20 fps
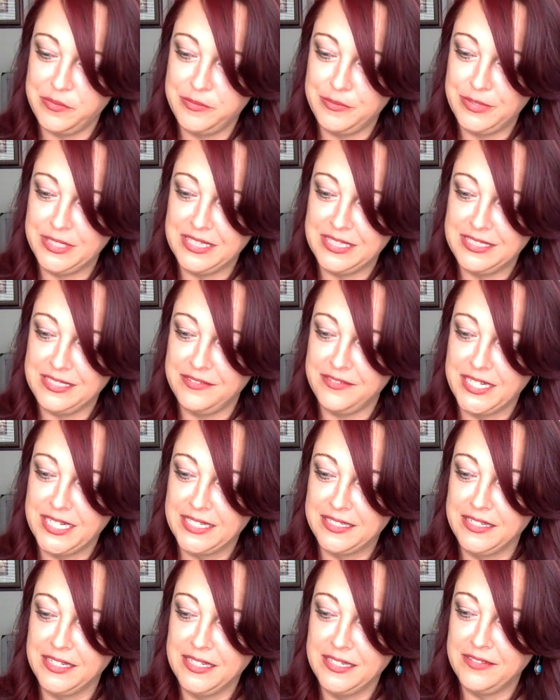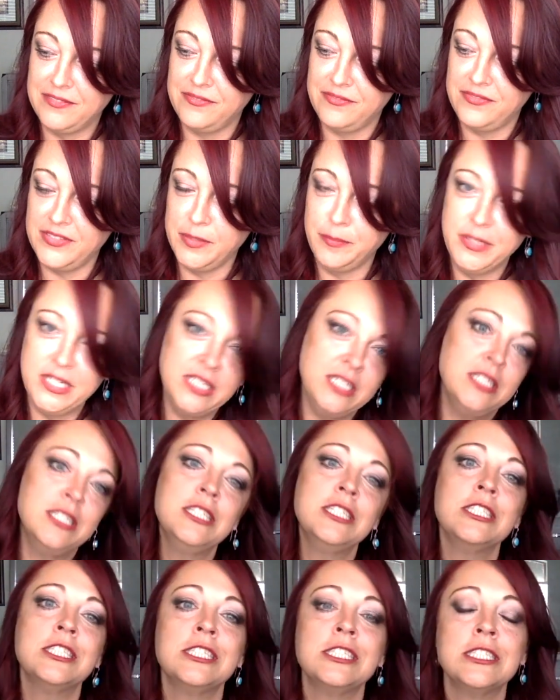with the divine
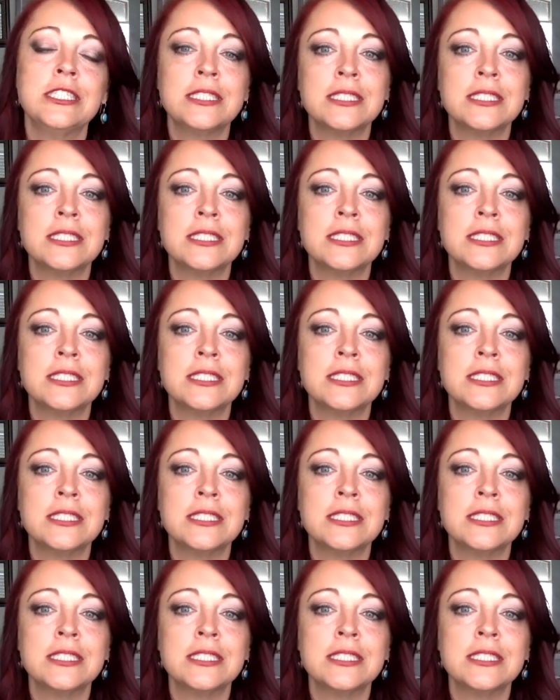feminine?